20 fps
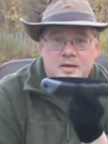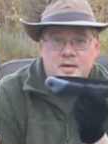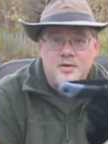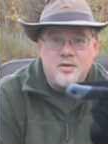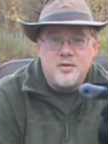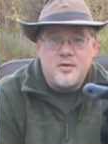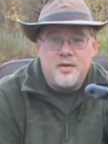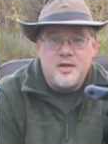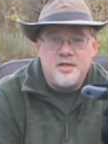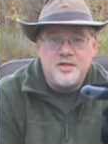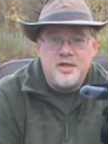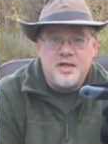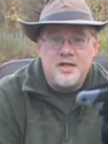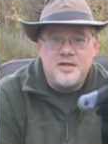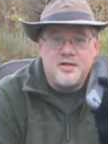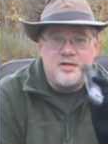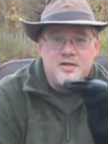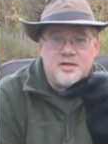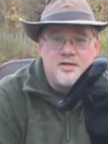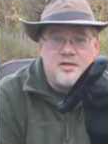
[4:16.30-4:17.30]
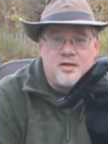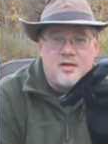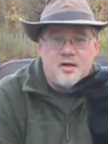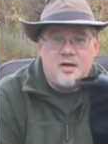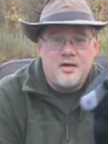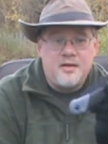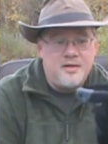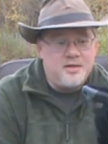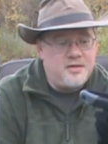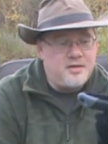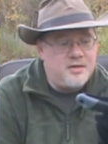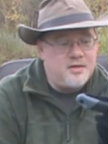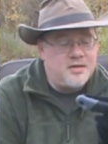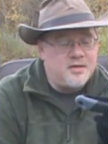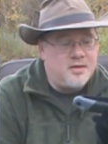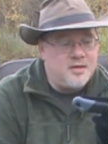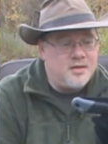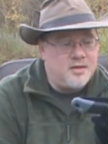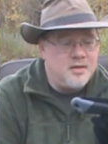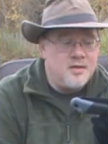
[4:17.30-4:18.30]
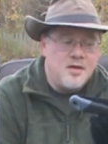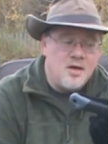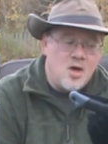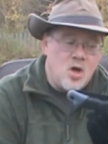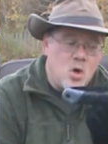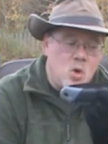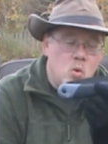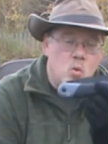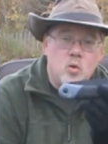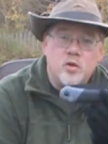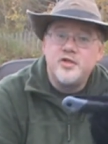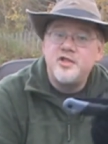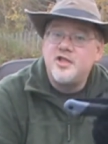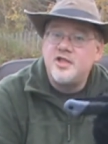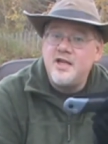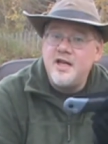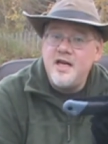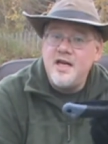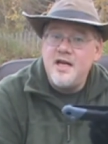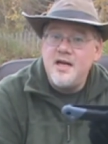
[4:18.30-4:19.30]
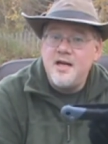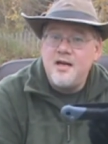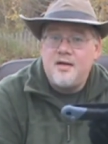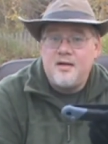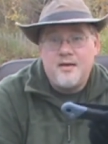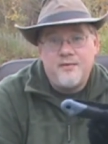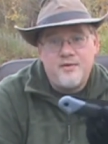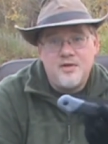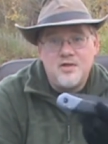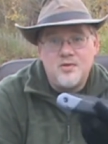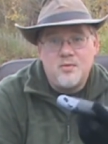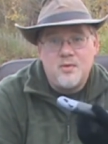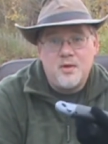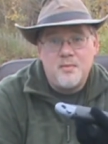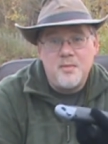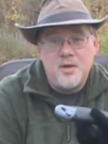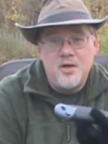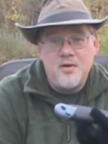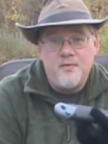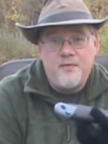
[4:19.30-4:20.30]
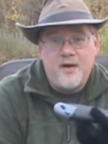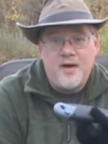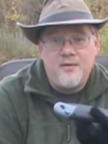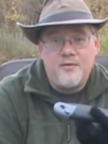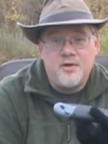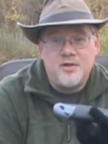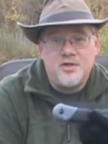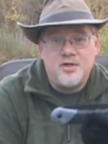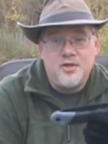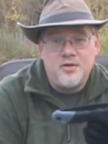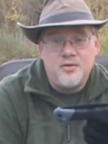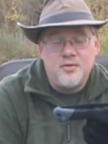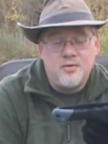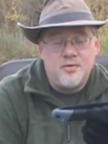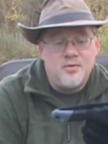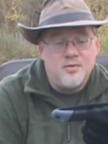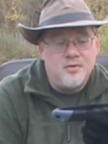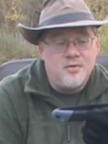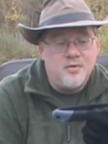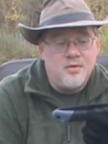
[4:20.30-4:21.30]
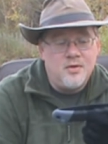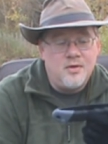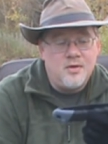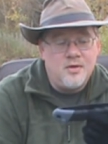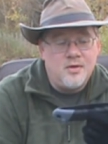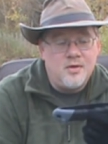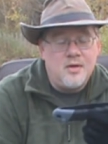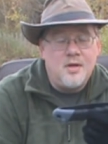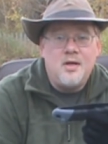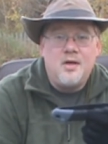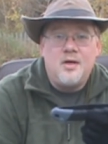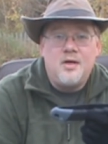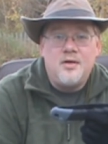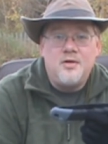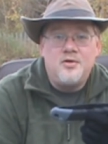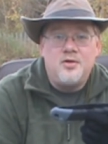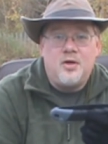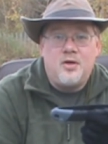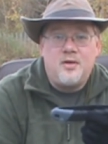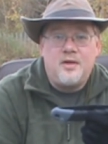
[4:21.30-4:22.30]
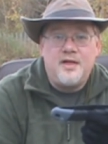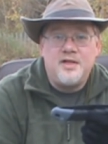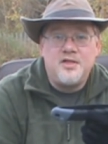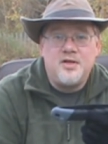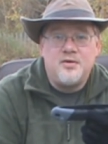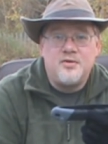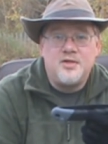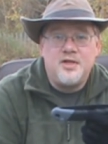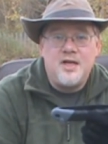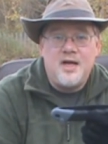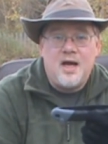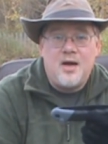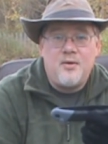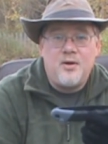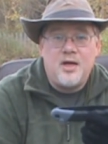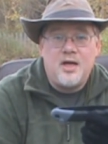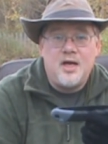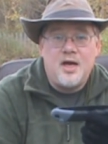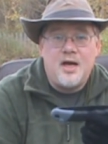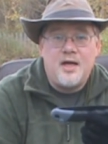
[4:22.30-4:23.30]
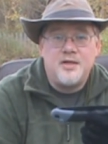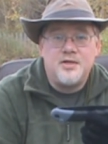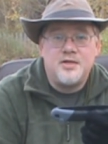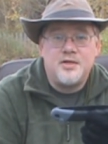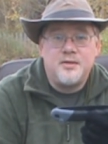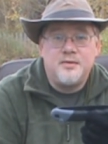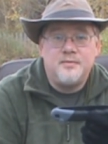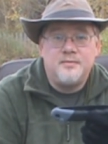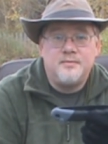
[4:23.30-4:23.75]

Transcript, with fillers: so this is the saw. This is, we'll see if this is one of my new favorites too. So let's go see how it cuts.